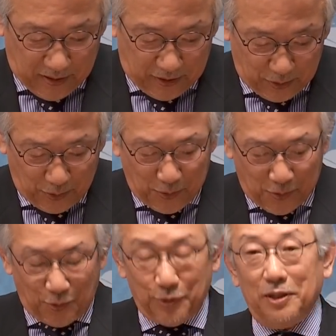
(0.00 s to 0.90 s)

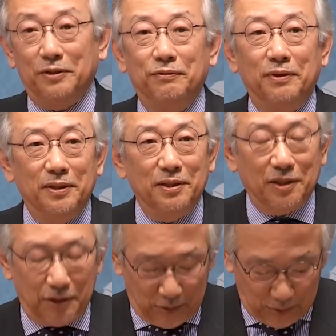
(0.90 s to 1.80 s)
So, without further
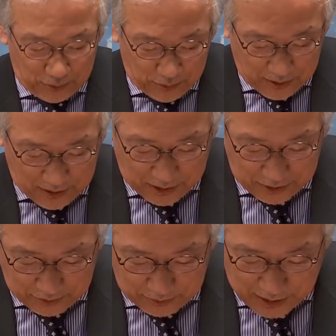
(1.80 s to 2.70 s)
ado, I
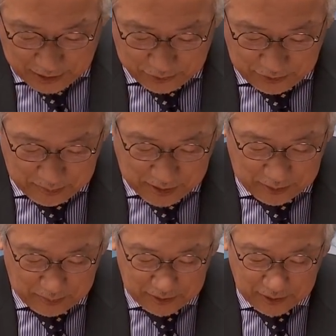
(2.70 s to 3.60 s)
should like to
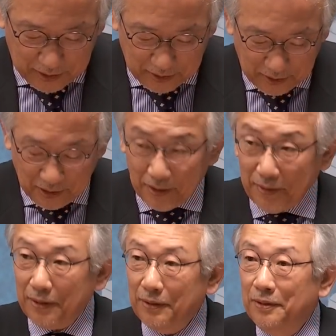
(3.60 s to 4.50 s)
invite Mr.
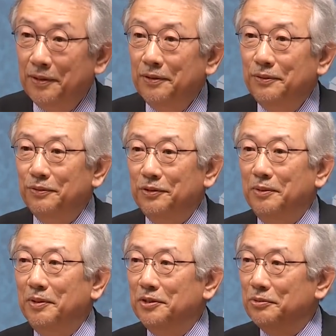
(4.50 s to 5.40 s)
Sasakawa to
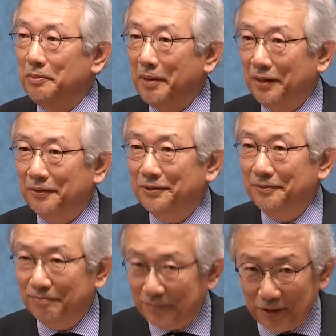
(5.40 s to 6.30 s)
give his remarks.
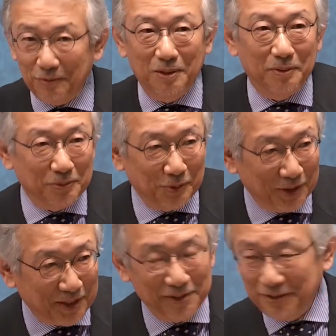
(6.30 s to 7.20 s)
Thank you very much for your
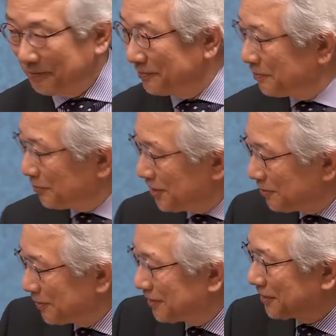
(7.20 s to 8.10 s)
attention. Please,
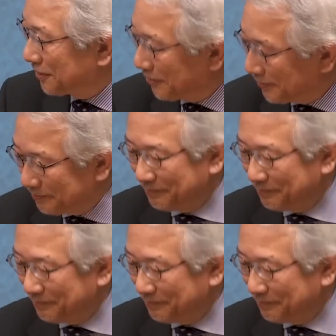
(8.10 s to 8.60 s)
Mr. Sasakawa.